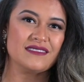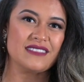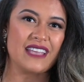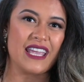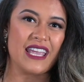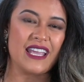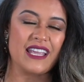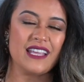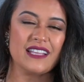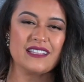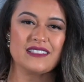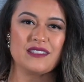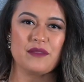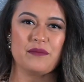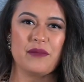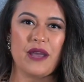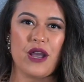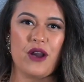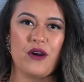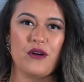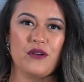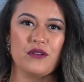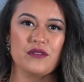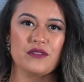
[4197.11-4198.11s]
And it's
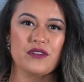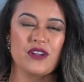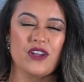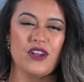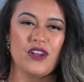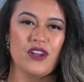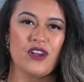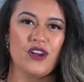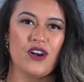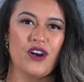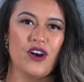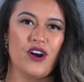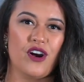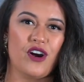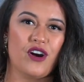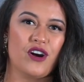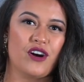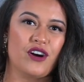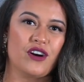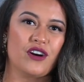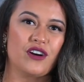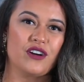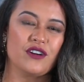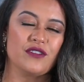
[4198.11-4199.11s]
about
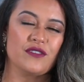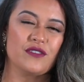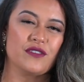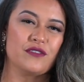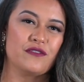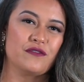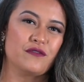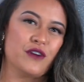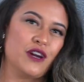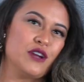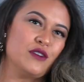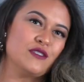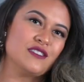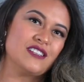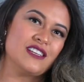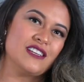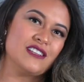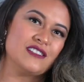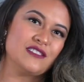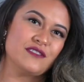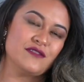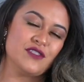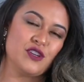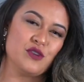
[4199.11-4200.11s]
the
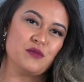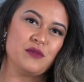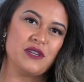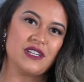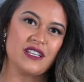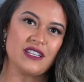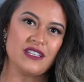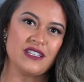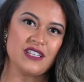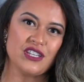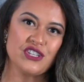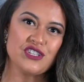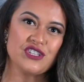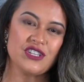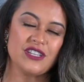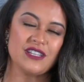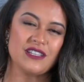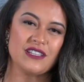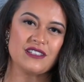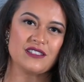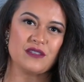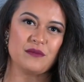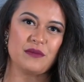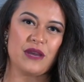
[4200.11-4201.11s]
frailties of human
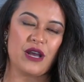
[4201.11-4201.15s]
condition. It's